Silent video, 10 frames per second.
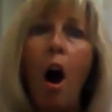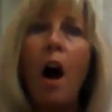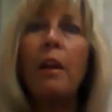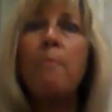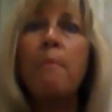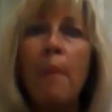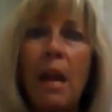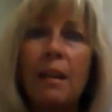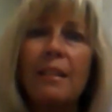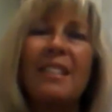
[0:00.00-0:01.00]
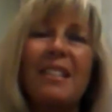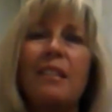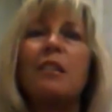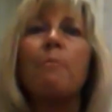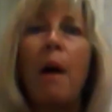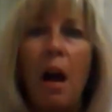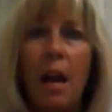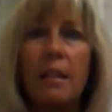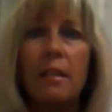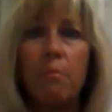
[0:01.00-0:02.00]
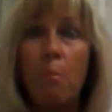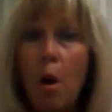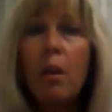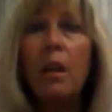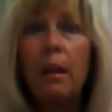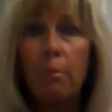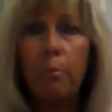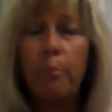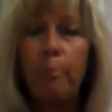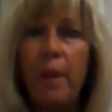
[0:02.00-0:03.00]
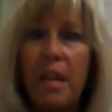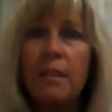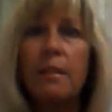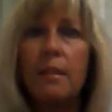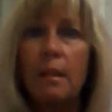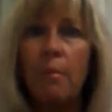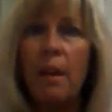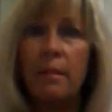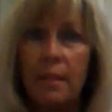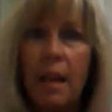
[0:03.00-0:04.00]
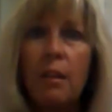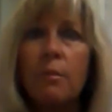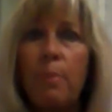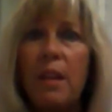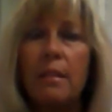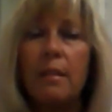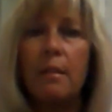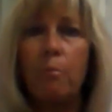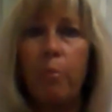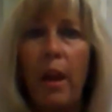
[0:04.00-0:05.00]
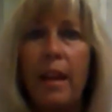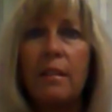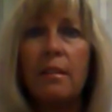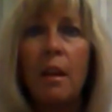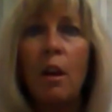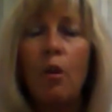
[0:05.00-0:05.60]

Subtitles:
automated, systemized marketing pieces and sales pieces in place,